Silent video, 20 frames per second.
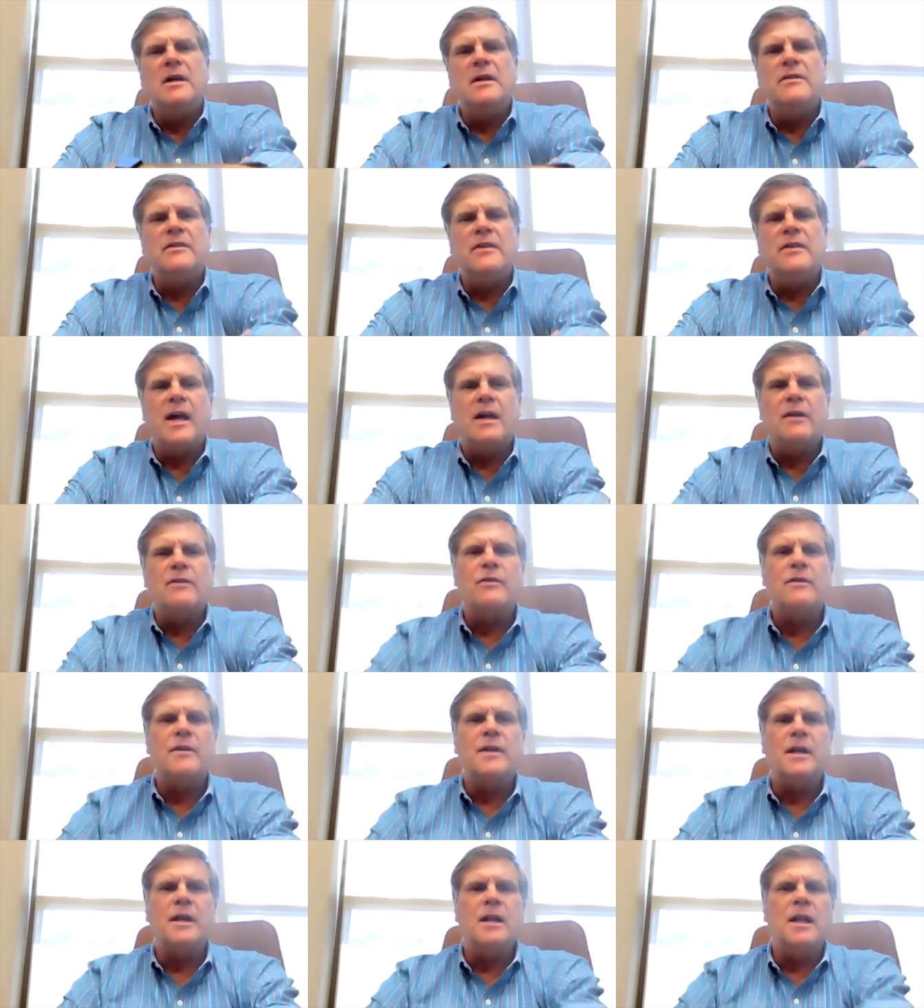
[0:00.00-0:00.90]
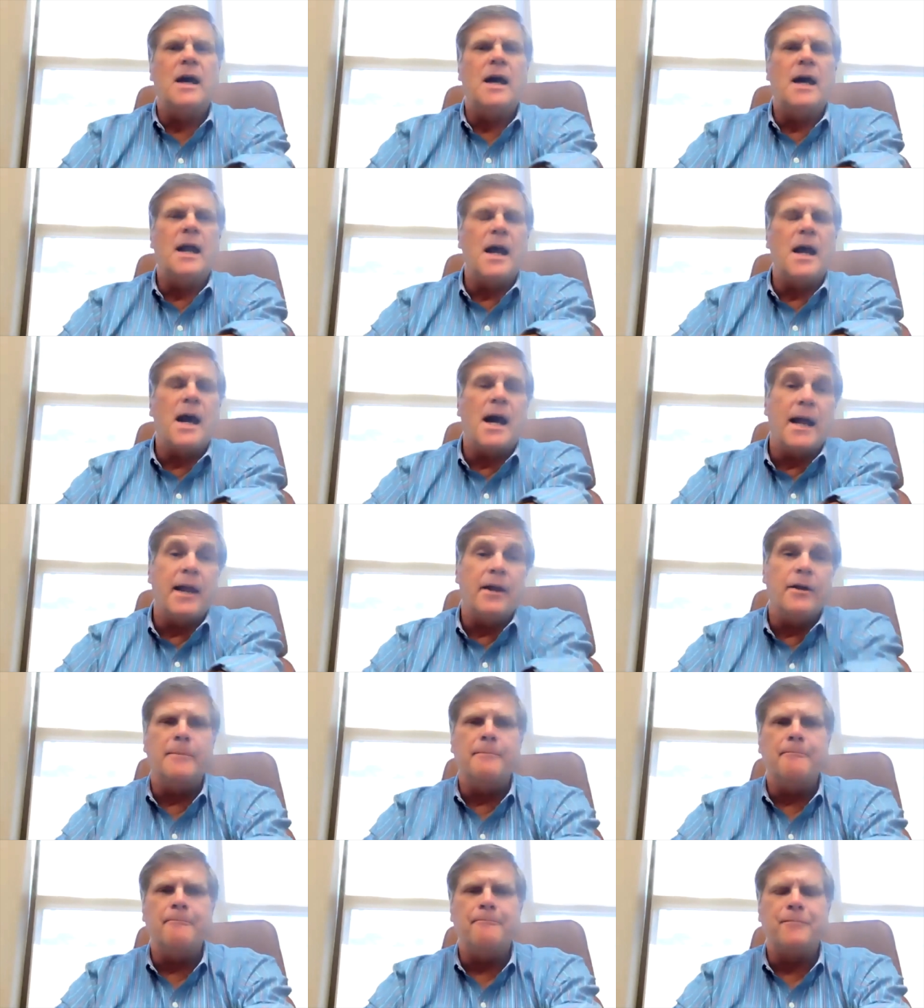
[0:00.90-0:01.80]
is actually a lot
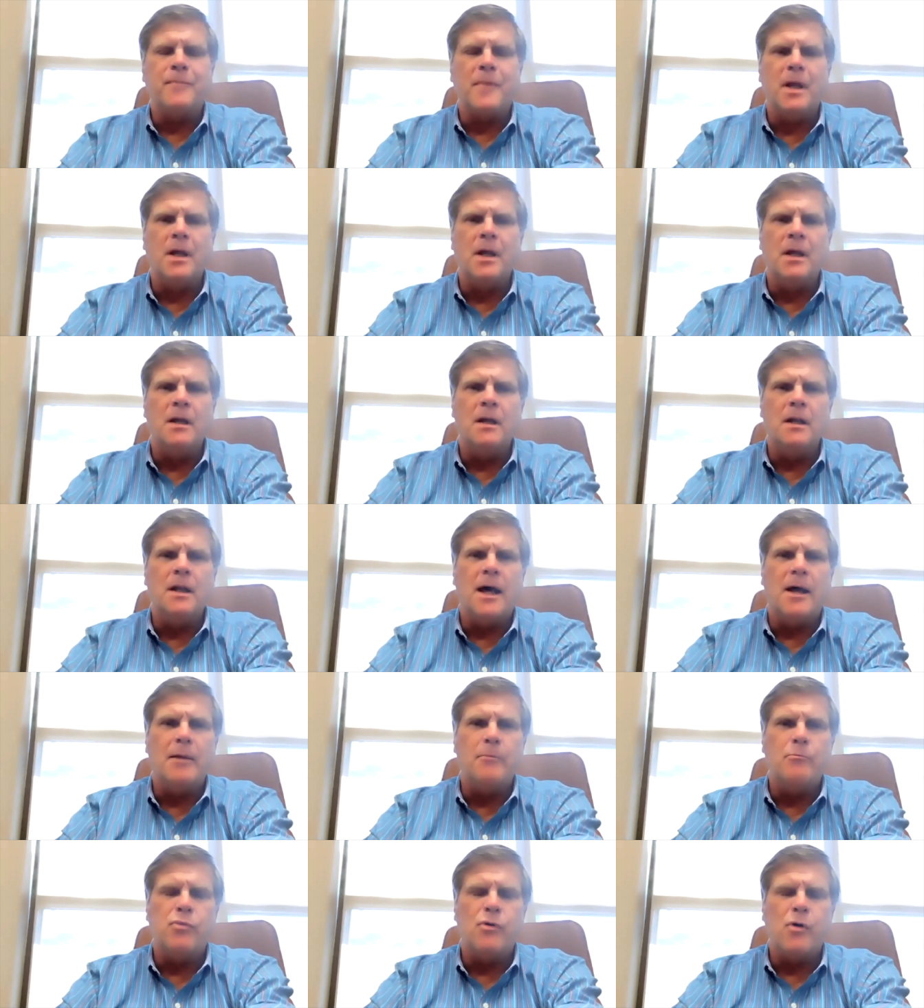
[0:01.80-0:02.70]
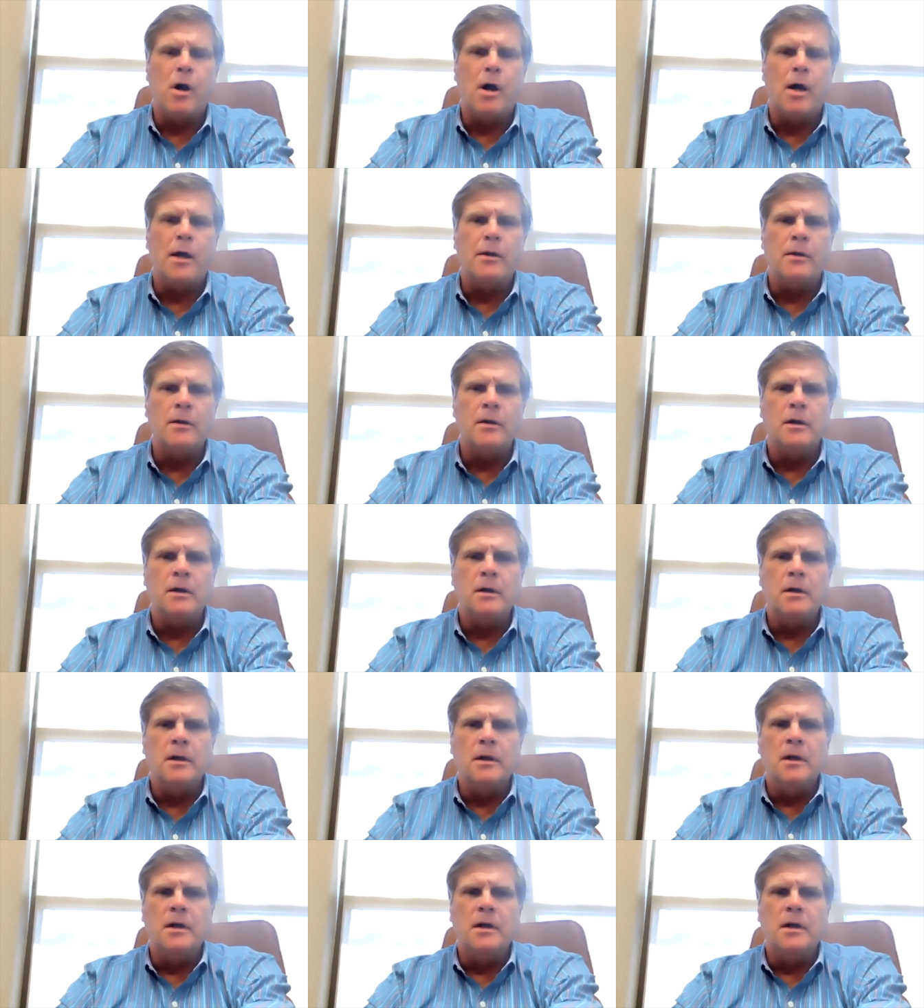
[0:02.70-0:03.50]
higher and a lot broader